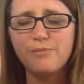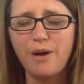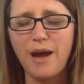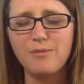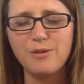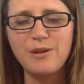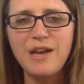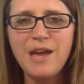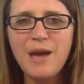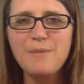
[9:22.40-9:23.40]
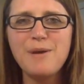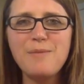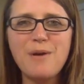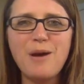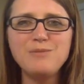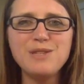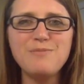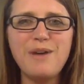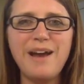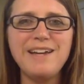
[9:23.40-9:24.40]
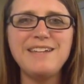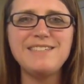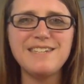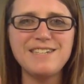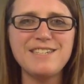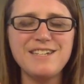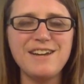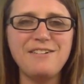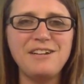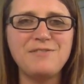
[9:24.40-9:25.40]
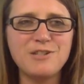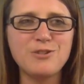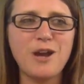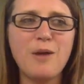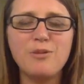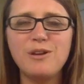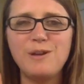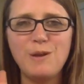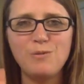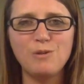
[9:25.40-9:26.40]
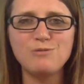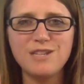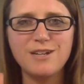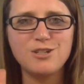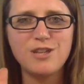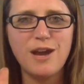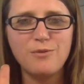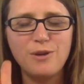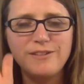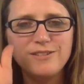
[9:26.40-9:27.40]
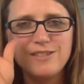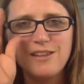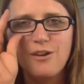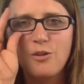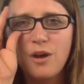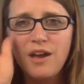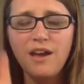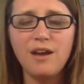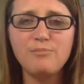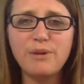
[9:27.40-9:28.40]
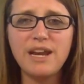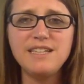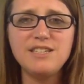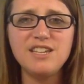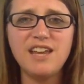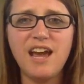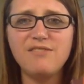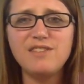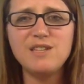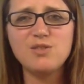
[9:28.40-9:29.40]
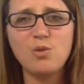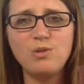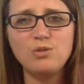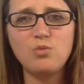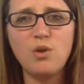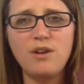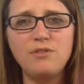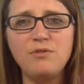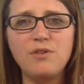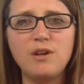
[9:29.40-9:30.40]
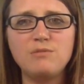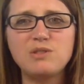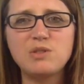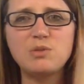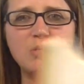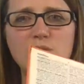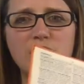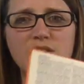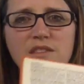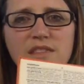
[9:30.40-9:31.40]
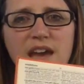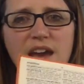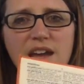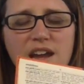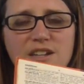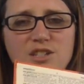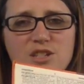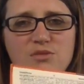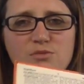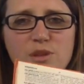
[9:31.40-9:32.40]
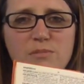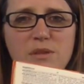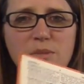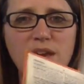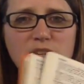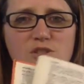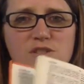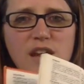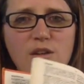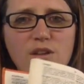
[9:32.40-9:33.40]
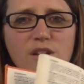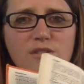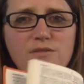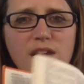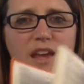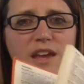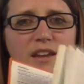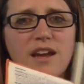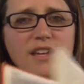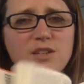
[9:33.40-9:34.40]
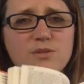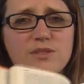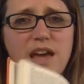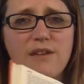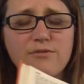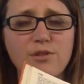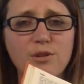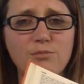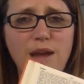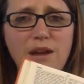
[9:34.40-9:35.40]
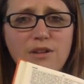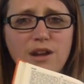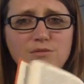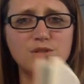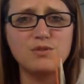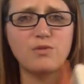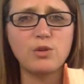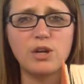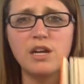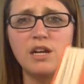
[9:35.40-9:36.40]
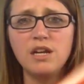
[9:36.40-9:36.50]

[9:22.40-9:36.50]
Bible. My Mom's and My dictionary for Scrabble, and I won't touch that one. So, but I did have this old one from school that I just ripped the pages out of, and I use that for backgrounds for